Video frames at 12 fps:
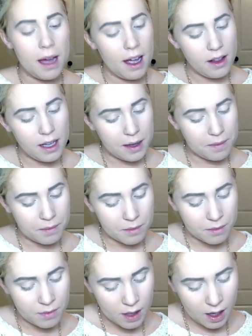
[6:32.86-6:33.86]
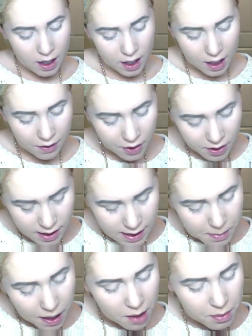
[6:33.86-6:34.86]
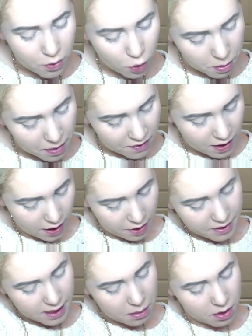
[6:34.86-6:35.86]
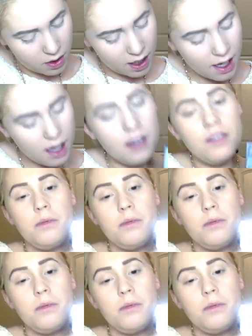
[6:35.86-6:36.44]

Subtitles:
palette. And I've used this palette before in my videos, I believe,